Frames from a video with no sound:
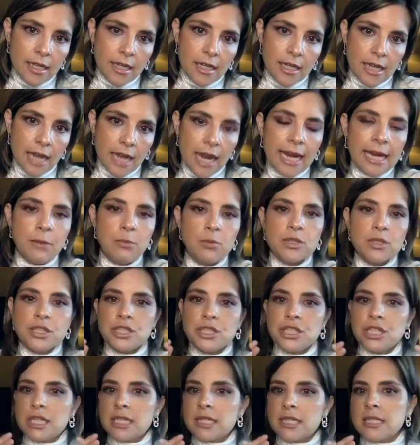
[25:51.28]
And I
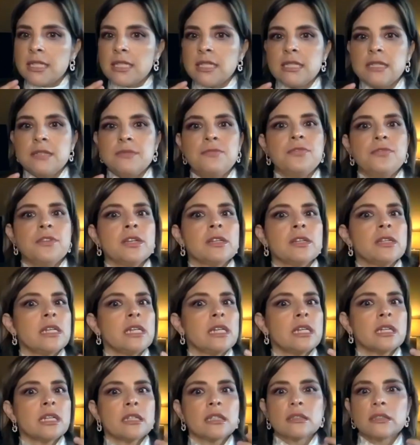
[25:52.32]
was just
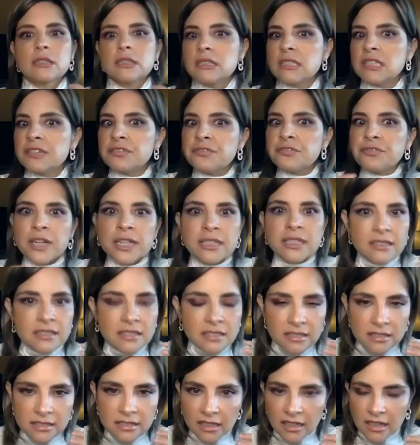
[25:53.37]
feeling different.
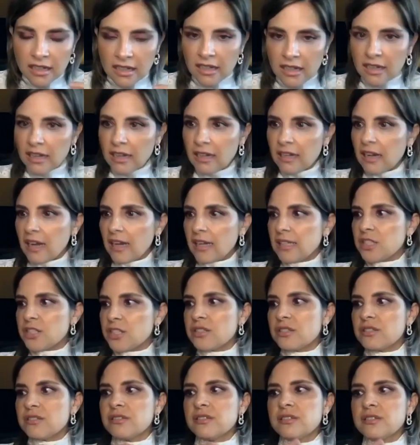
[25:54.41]
And I
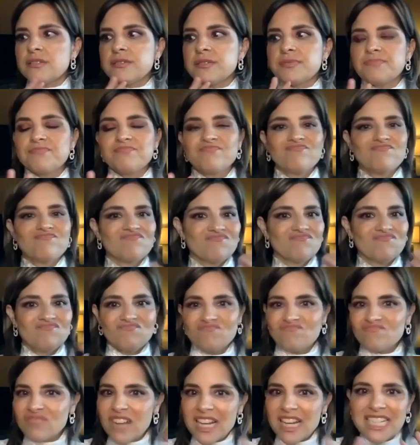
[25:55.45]

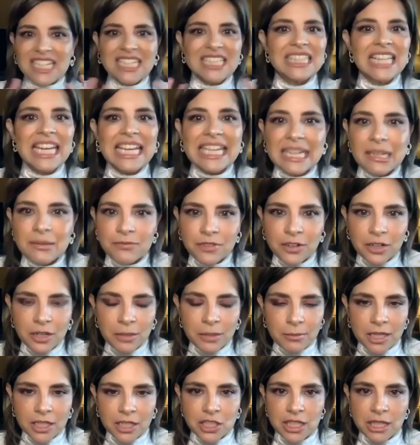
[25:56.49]
didn't like him
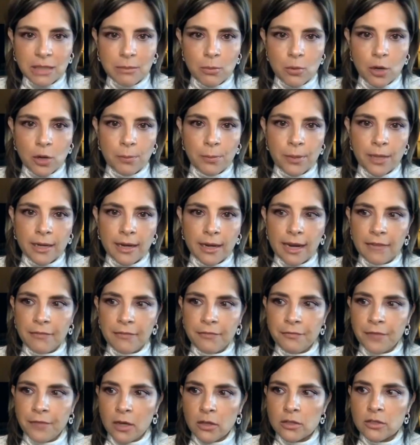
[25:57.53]
very much anymore, but
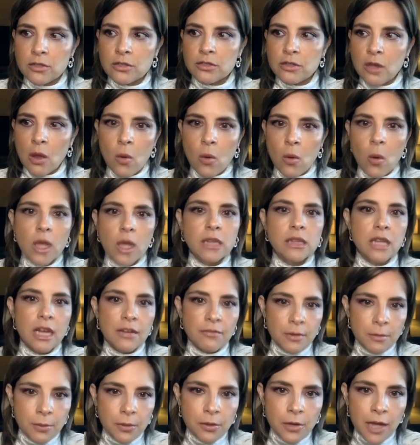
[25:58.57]
I felt so
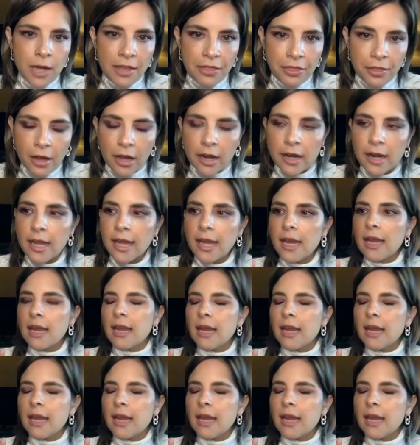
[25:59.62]
unlovable. I thought,